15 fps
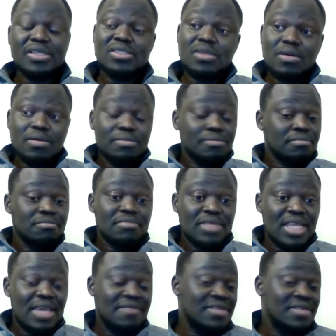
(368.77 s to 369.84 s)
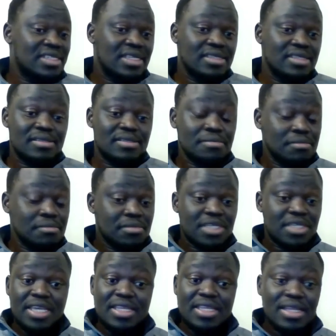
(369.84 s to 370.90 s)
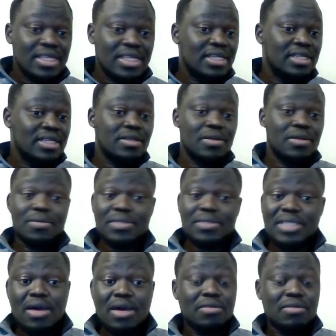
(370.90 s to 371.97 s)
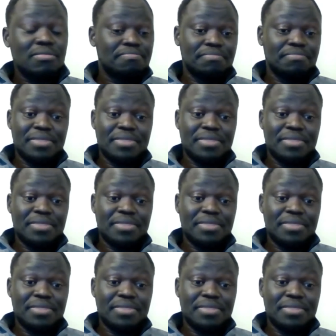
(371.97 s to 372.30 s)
So ever since Kenyan, they did the lockdown,